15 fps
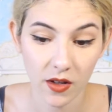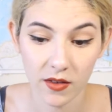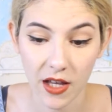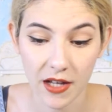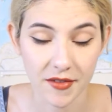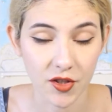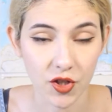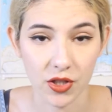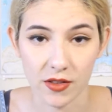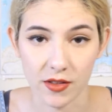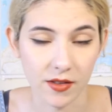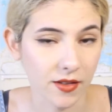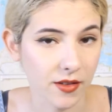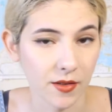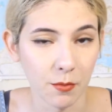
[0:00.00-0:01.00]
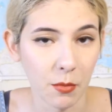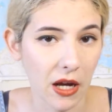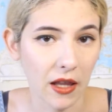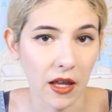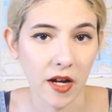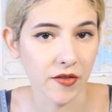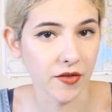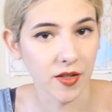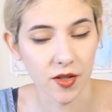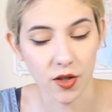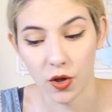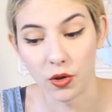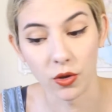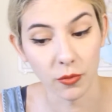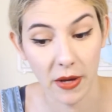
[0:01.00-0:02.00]
that's just, my life is
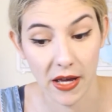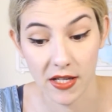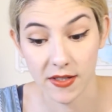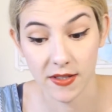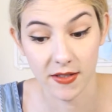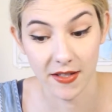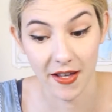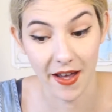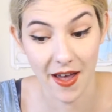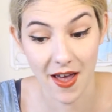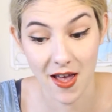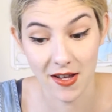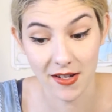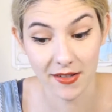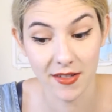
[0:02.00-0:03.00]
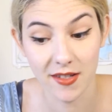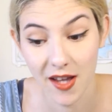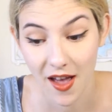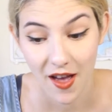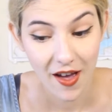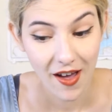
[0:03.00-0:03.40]
a whole mess and